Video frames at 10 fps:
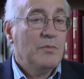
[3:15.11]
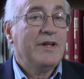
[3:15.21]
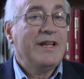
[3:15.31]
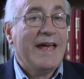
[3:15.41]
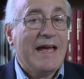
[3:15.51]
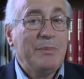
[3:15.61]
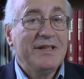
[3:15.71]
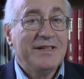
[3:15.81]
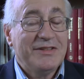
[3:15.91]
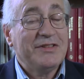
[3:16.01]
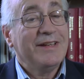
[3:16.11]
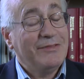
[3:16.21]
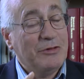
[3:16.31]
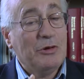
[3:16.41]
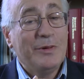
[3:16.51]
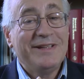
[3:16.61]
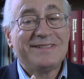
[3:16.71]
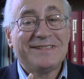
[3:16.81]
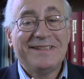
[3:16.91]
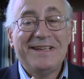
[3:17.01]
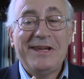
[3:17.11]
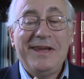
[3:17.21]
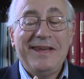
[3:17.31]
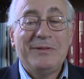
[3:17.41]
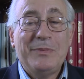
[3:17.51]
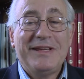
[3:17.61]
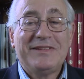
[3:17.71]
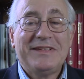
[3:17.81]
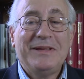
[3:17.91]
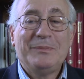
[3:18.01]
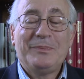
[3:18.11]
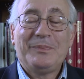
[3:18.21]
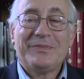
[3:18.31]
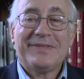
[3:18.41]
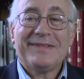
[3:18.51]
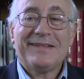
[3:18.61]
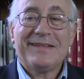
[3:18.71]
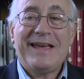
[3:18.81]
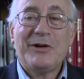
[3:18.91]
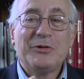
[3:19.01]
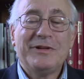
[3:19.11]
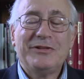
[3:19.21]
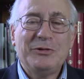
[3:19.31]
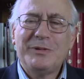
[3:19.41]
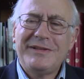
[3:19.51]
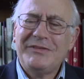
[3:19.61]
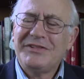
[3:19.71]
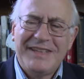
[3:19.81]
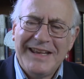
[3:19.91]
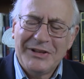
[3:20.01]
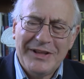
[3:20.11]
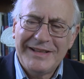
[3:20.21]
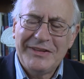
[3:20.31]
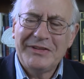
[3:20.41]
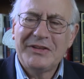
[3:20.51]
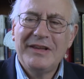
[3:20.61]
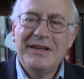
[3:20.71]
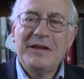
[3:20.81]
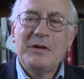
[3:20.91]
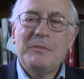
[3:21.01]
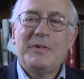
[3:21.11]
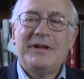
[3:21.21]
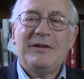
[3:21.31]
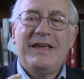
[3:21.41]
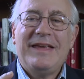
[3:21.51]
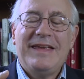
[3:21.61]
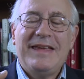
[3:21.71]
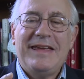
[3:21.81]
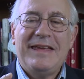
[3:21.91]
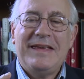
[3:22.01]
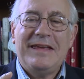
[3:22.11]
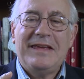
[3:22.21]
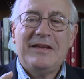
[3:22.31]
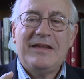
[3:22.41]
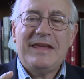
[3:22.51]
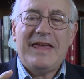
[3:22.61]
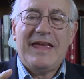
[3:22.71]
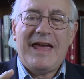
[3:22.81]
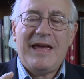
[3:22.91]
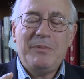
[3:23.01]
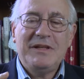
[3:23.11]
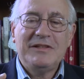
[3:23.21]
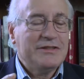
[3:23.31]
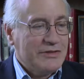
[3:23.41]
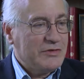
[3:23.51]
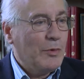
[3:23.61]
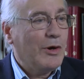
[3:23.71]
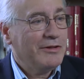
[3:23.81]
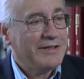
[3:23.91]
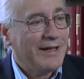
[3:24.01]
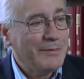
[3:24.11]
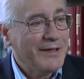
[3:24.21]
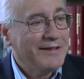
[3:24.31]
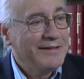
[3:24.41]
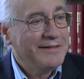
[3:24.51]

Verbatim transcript: But happiness, though it may seem counterintuitive to say it like this, but happiness is a smaller topic,